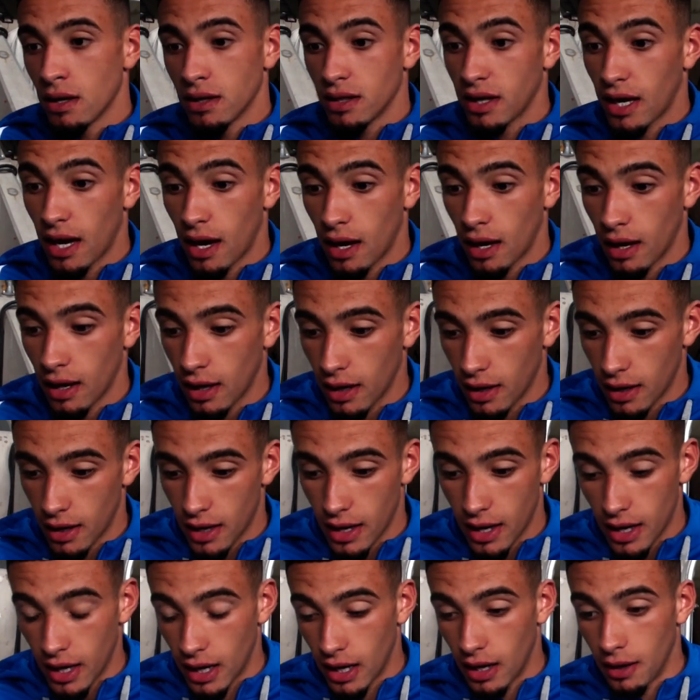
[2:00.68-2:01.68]

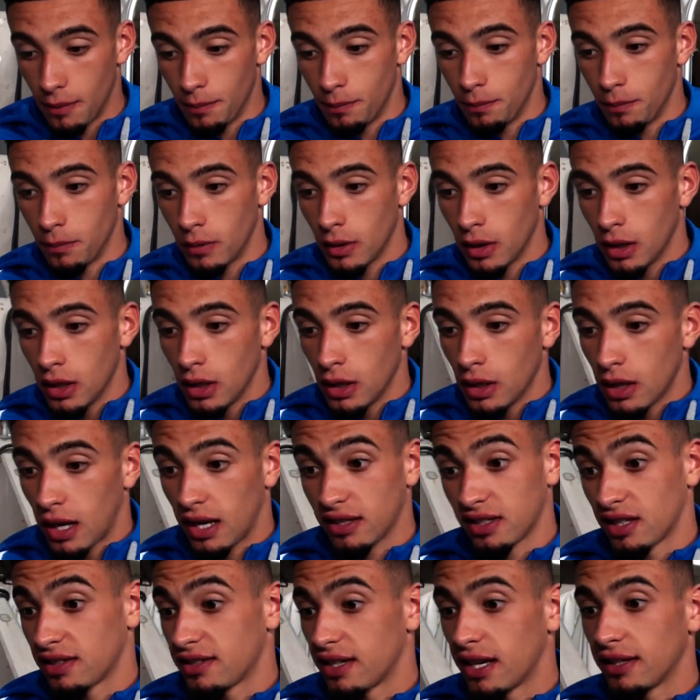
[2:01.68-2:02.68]

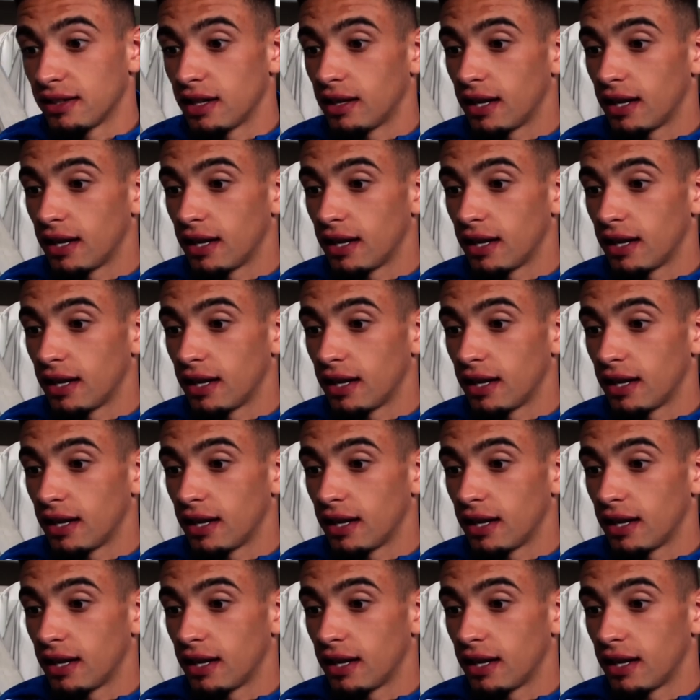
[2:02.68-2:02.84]
Yeah, as I said,